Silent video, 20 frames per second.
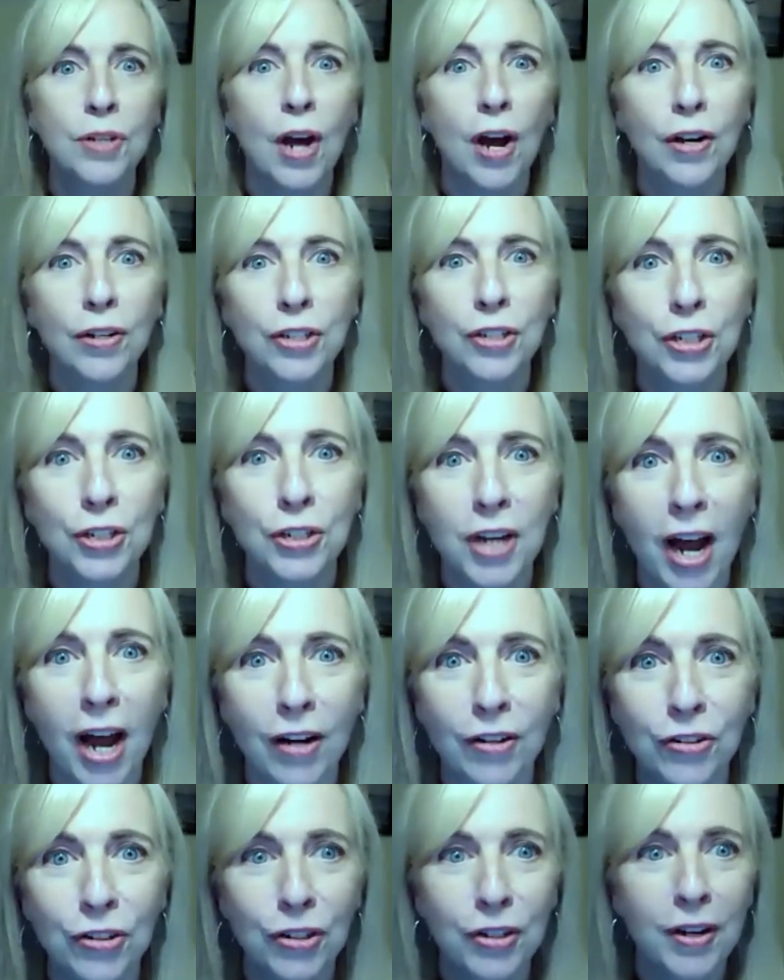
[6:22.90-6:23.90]
talk to your
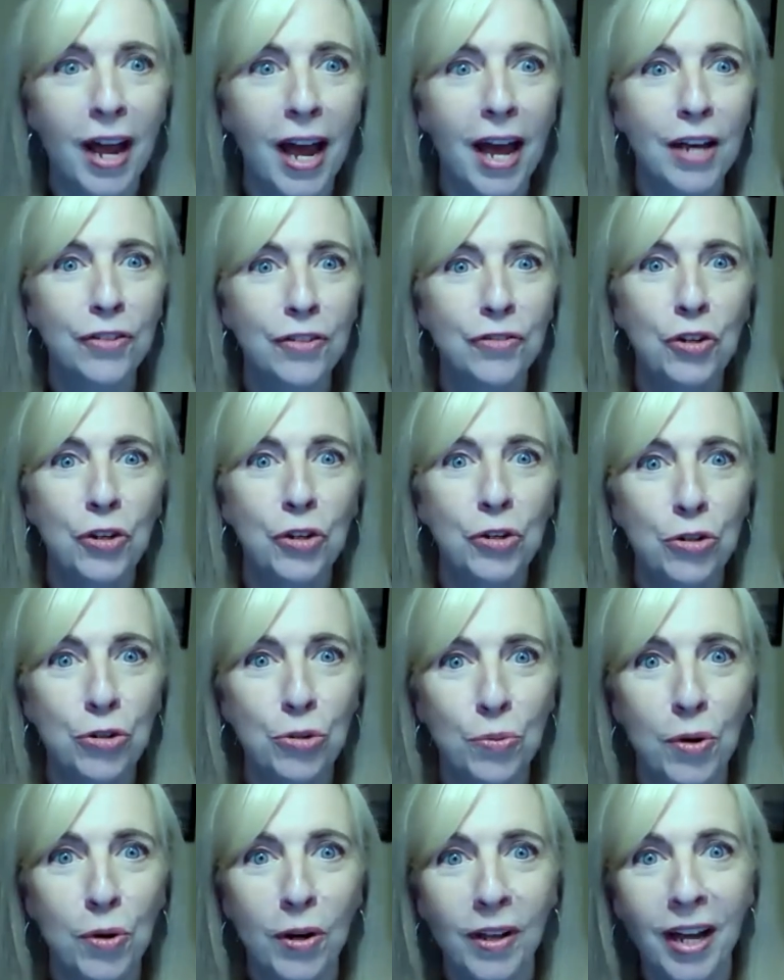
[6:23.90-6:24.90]
doctor as
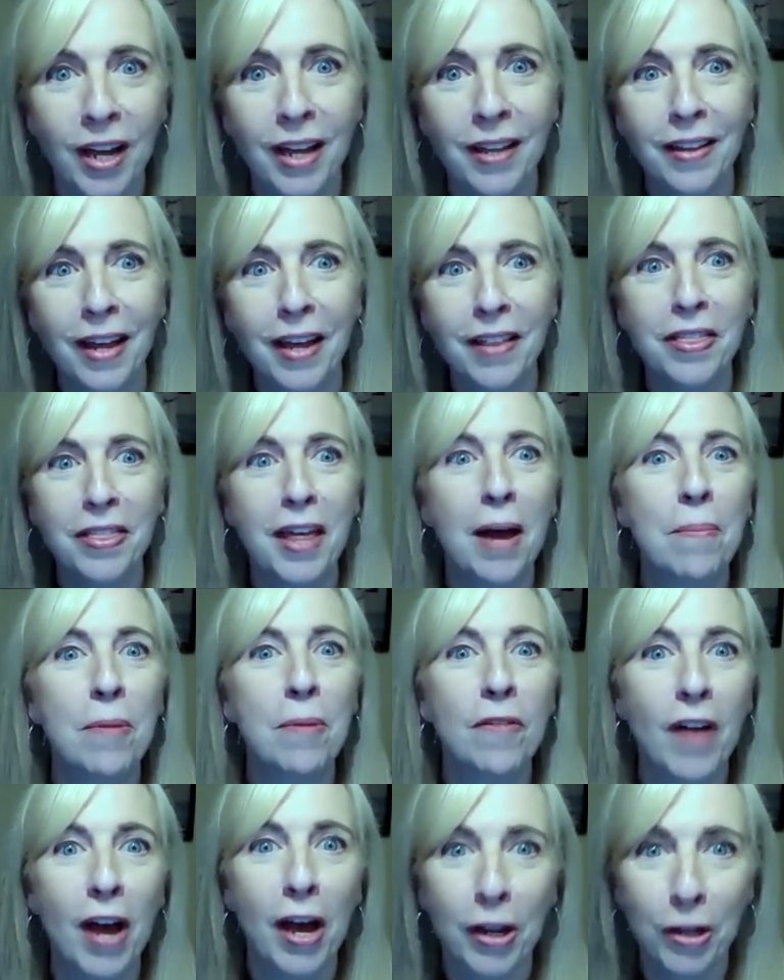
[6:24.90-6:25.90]
usual and let them
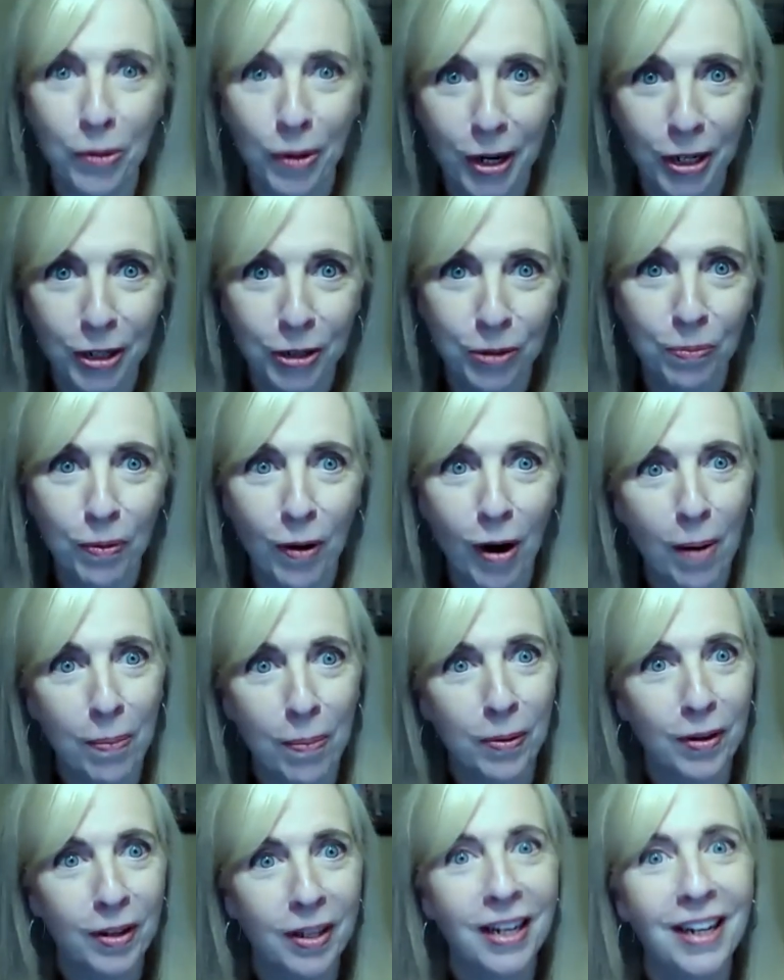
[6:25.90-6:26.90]
evaluate you
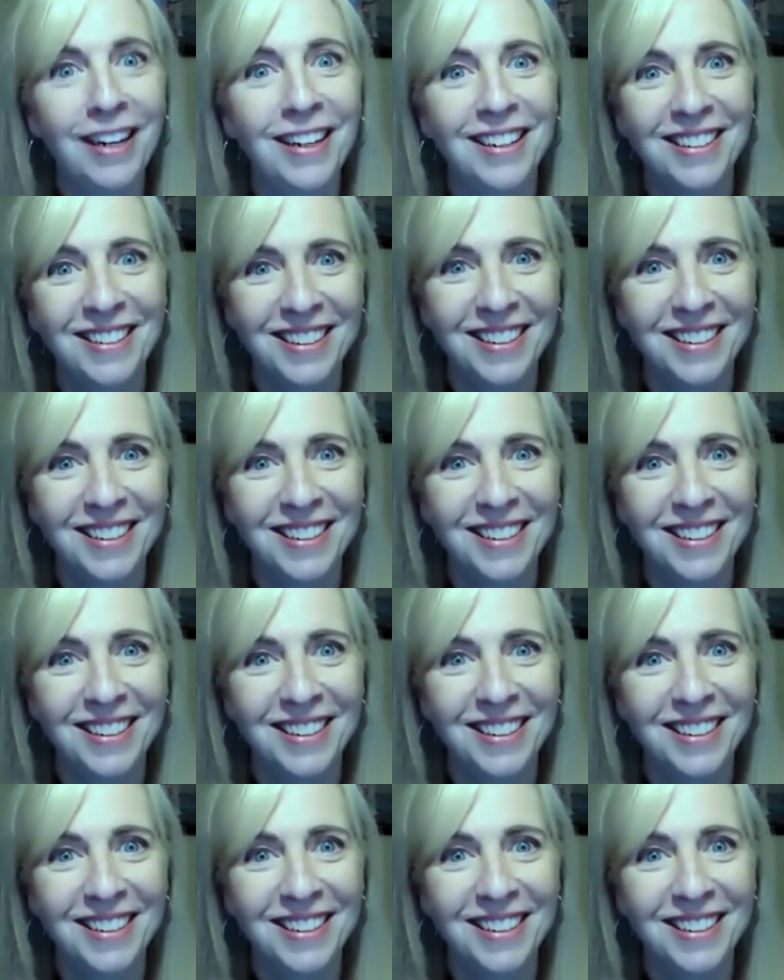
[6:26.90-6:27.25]
properly.